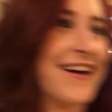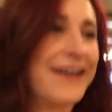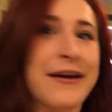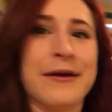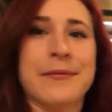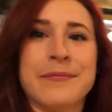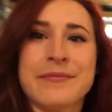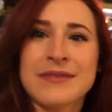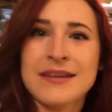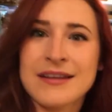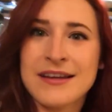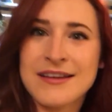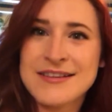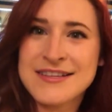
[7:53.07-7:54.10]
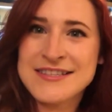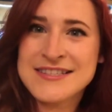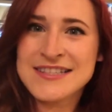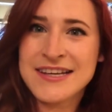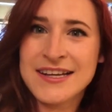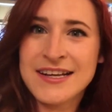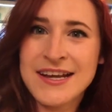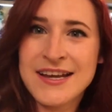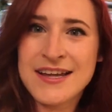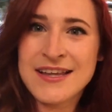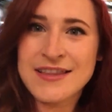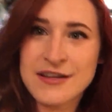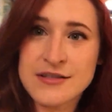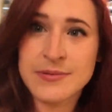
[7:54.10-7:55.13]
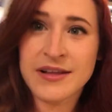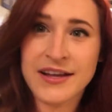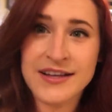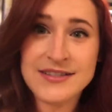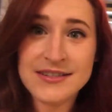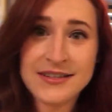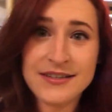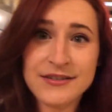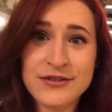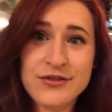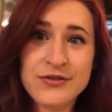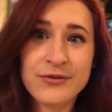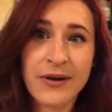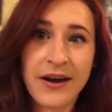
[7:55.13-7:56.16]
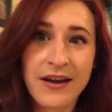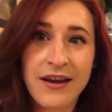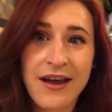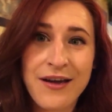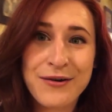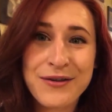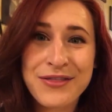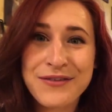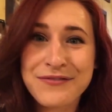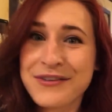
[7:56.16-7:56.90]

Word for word: Um, you can see this place is straight out of the